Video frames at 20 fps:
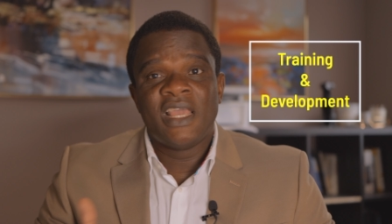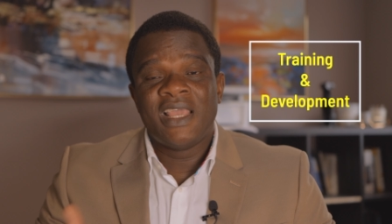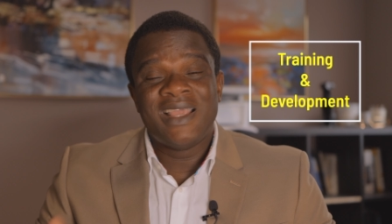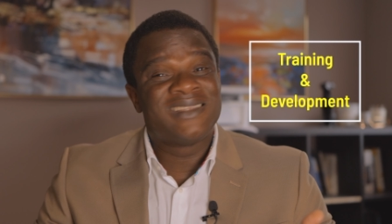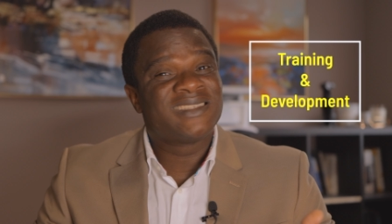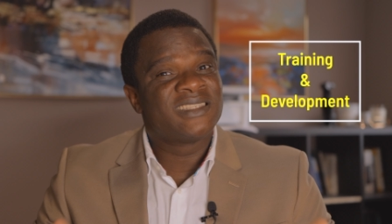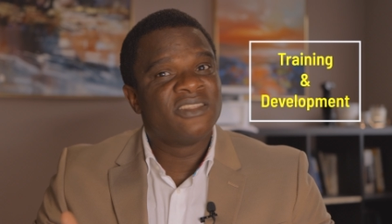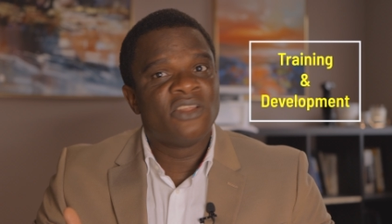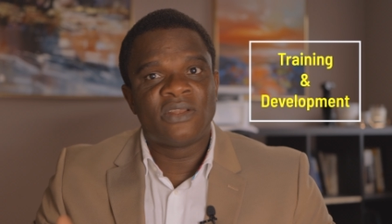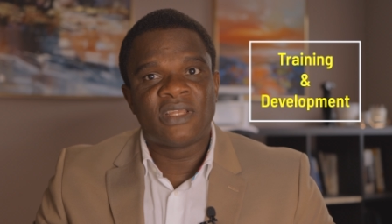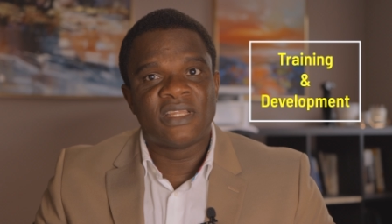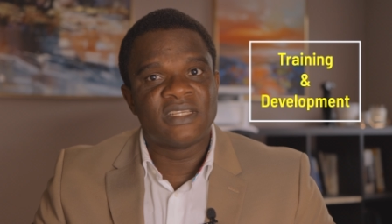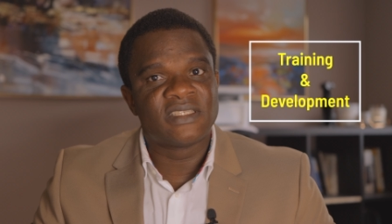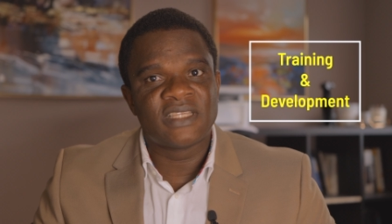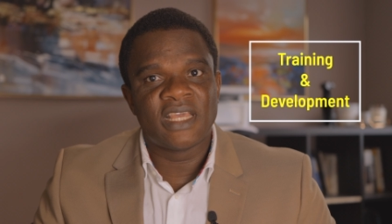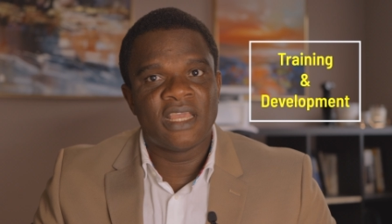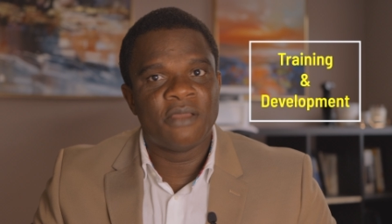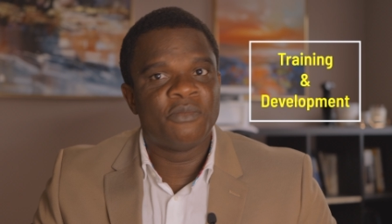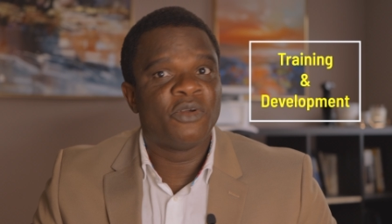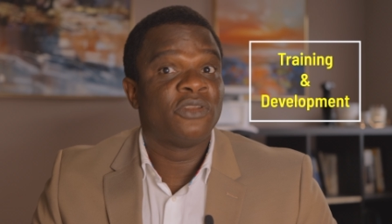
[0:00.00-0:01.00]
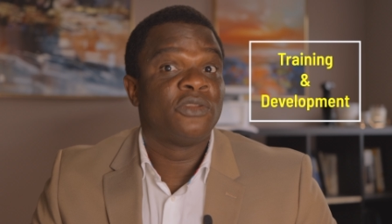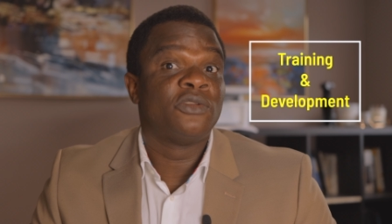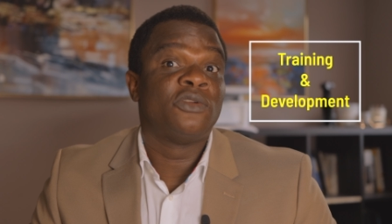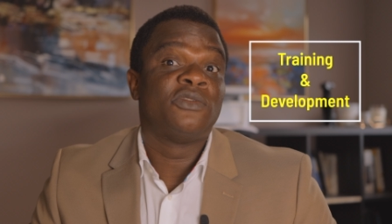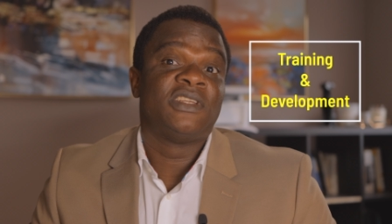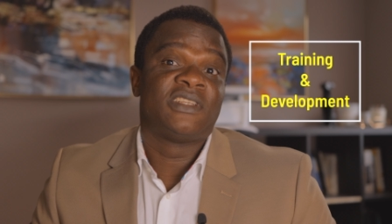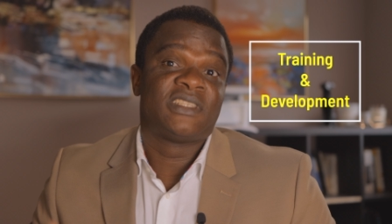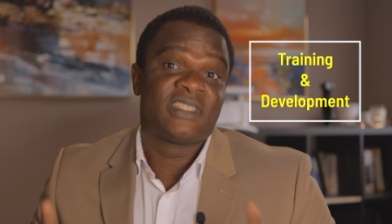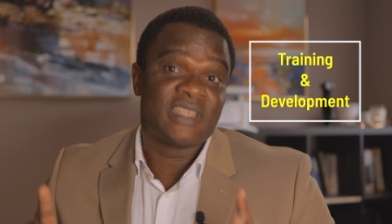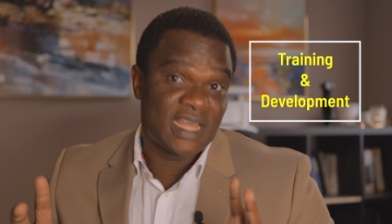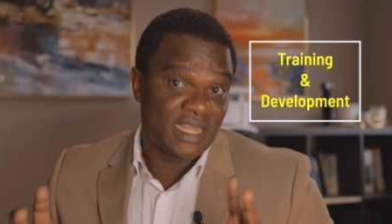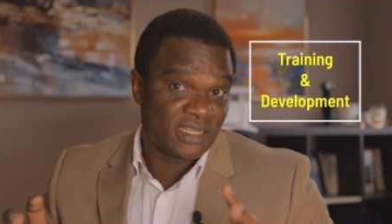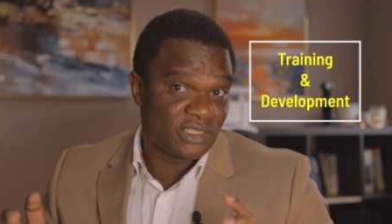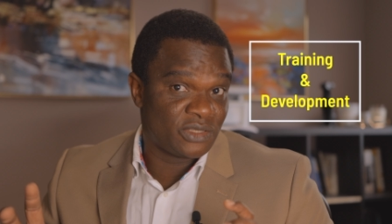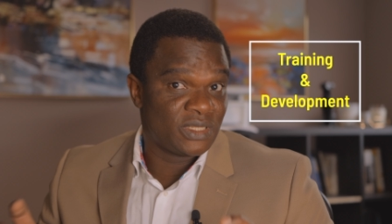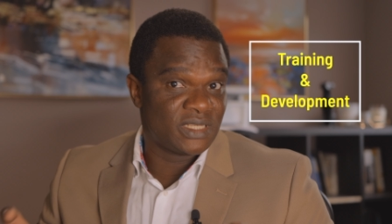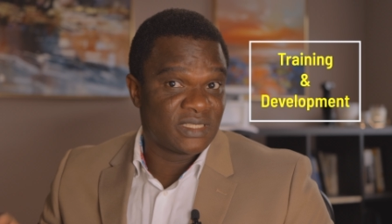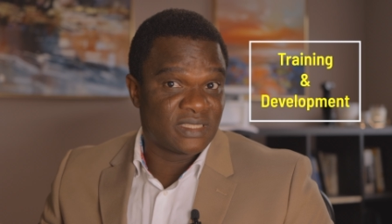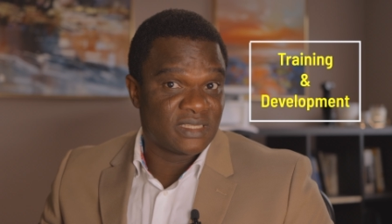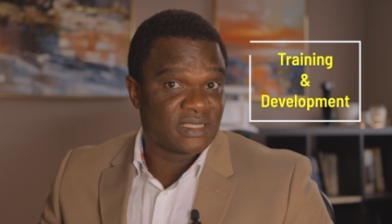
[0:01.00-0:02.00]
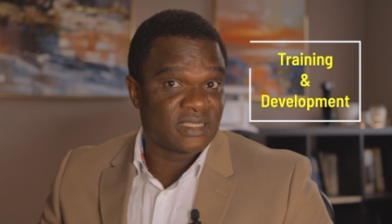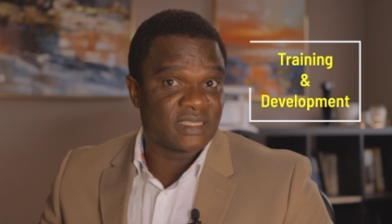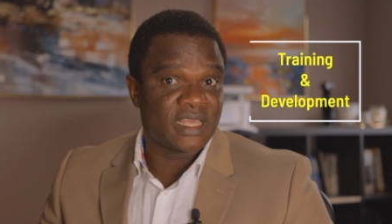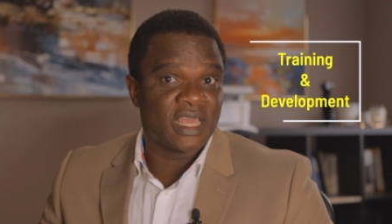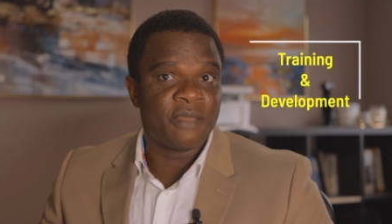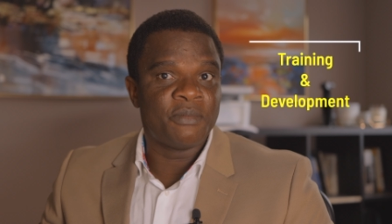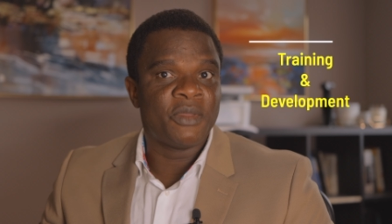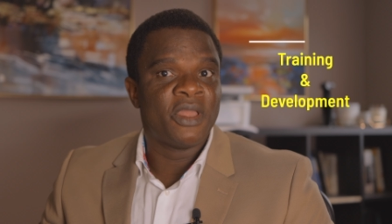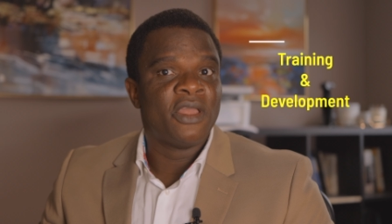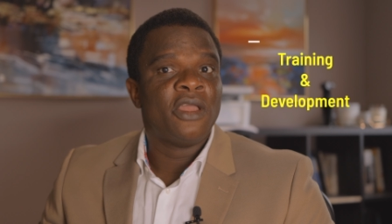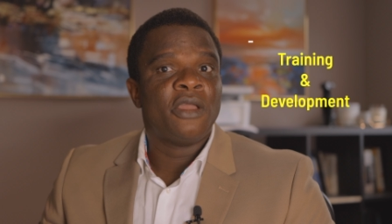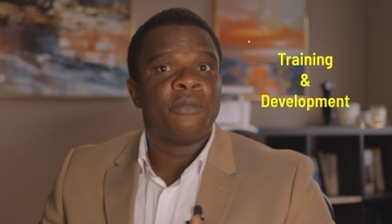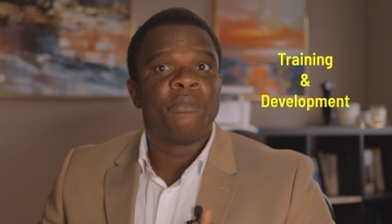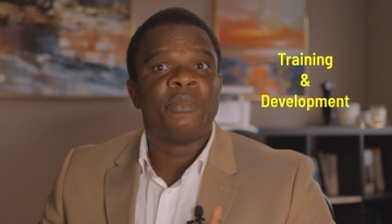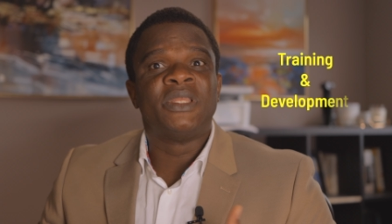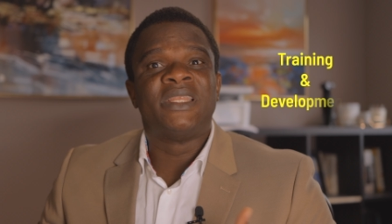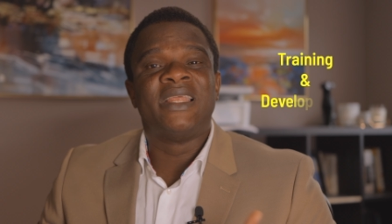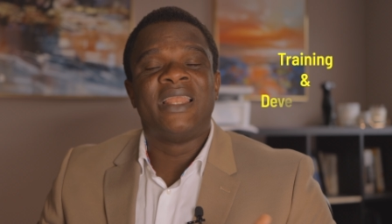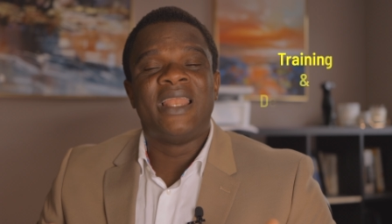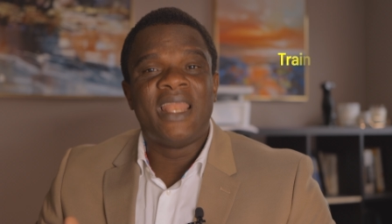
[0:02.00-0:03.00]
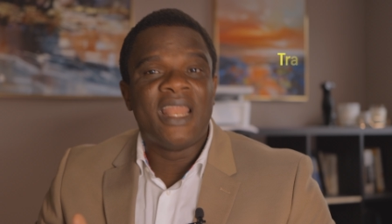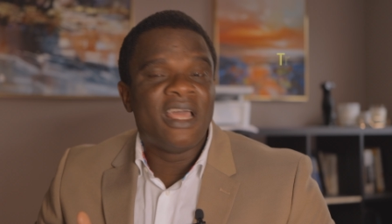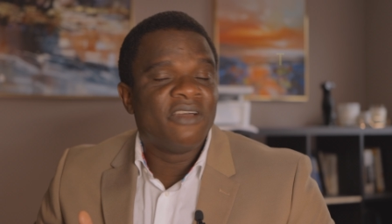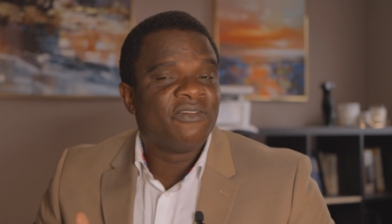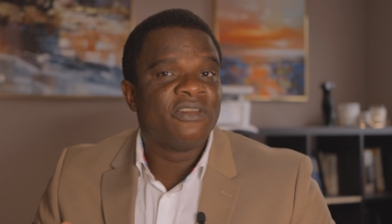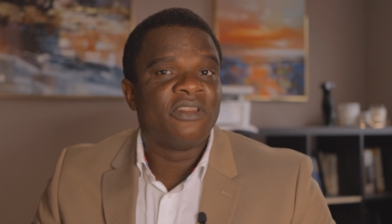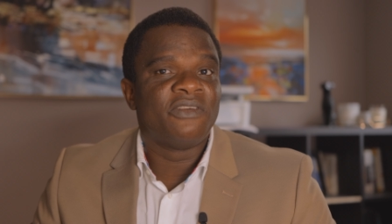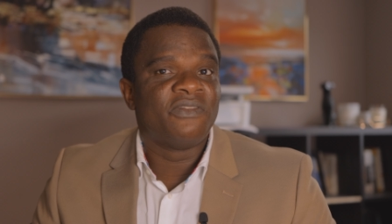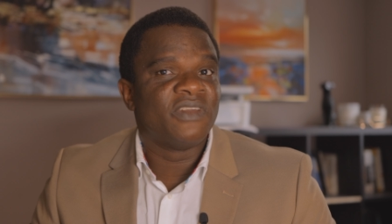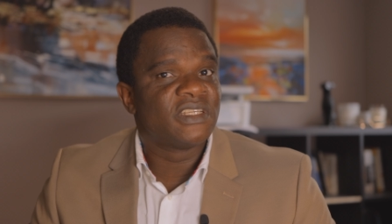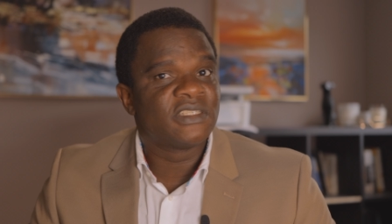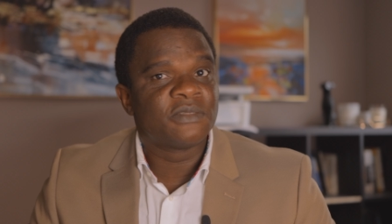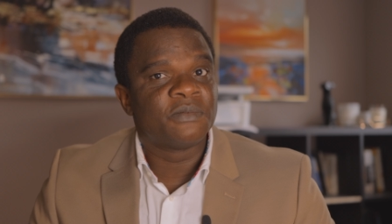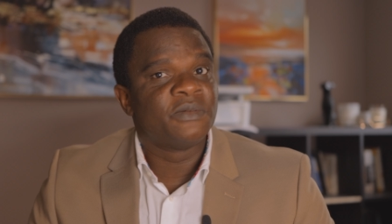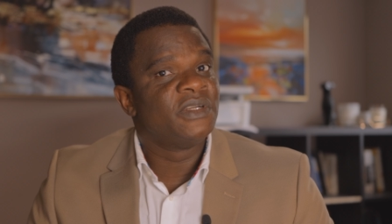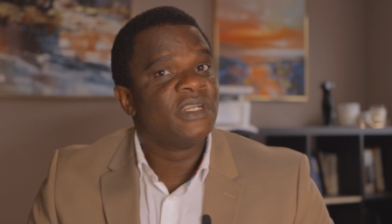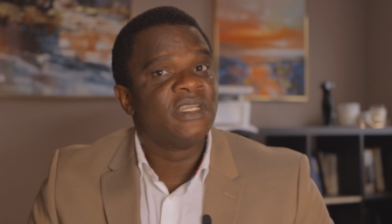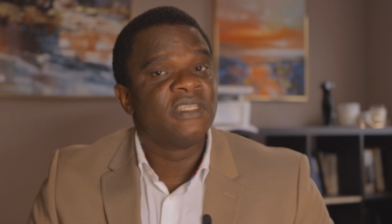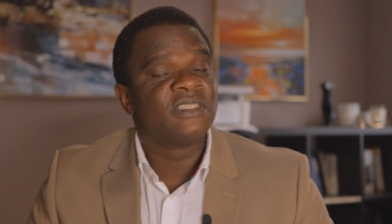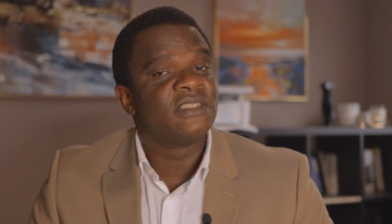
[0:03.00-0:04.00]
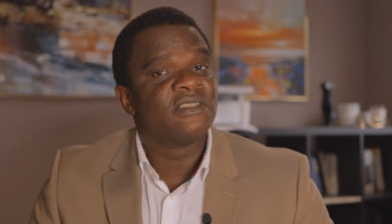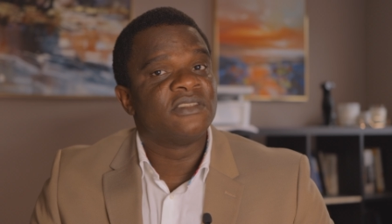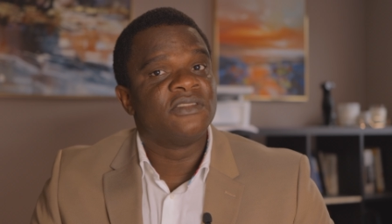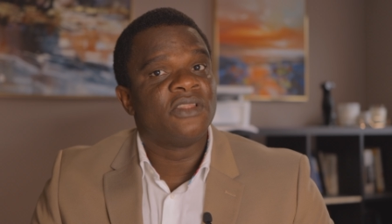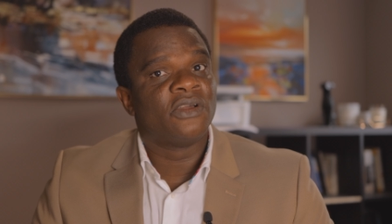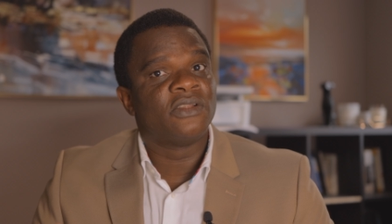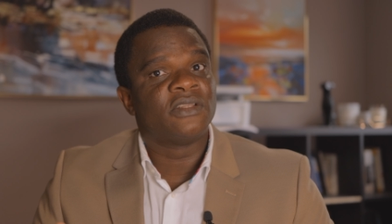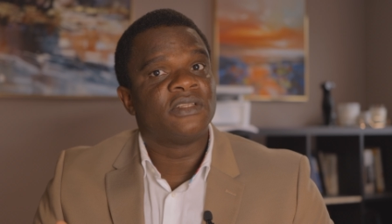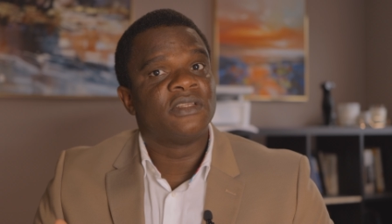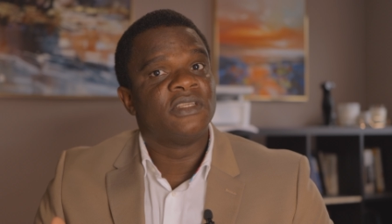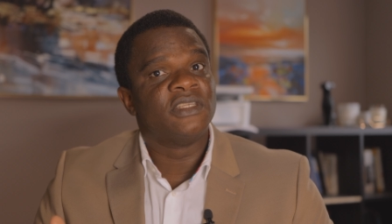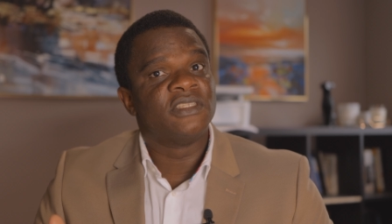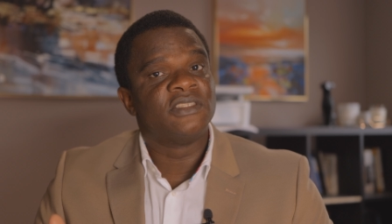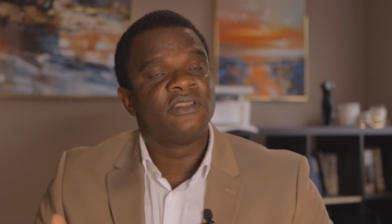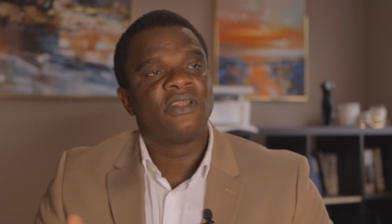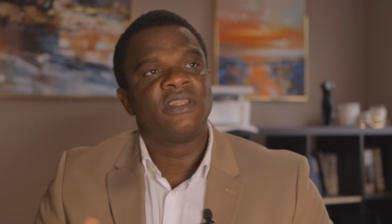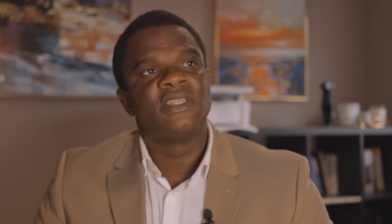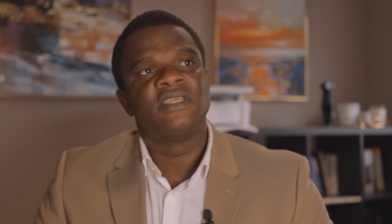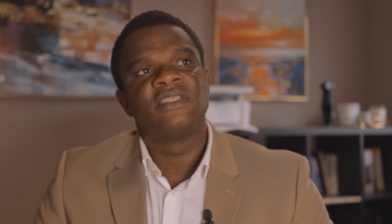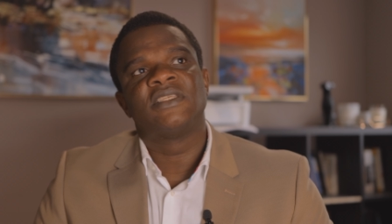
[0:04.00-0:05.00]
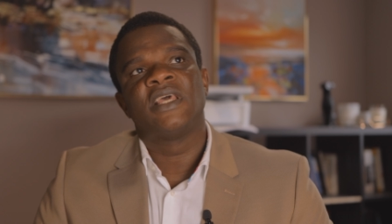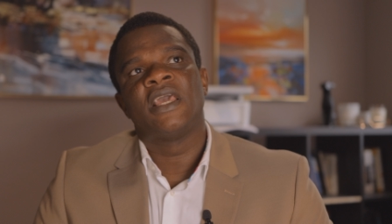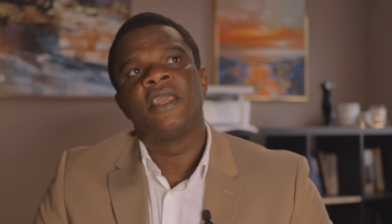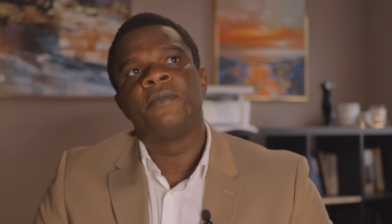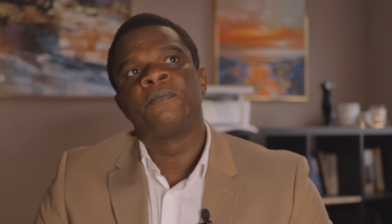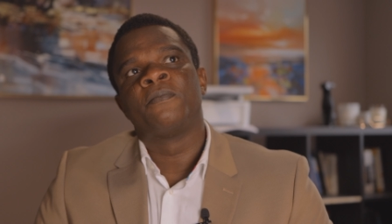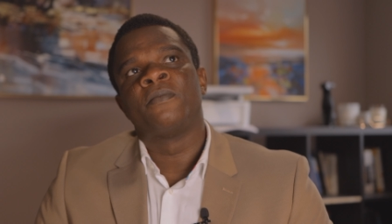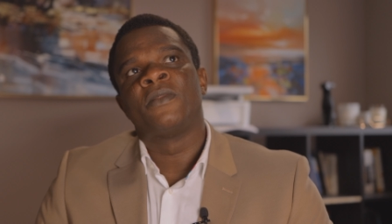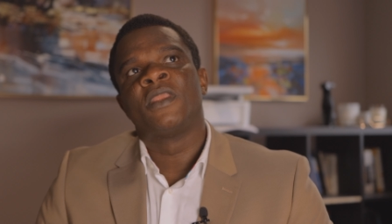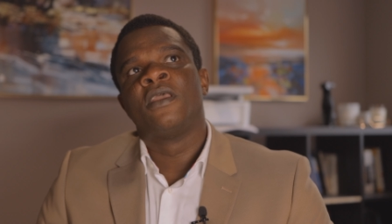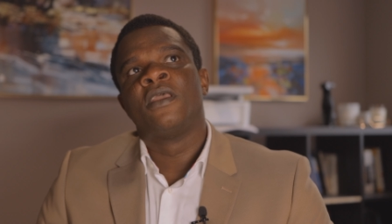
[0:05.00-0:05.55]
It's not the same, although the title is the same, but the level of experience is not is not the same.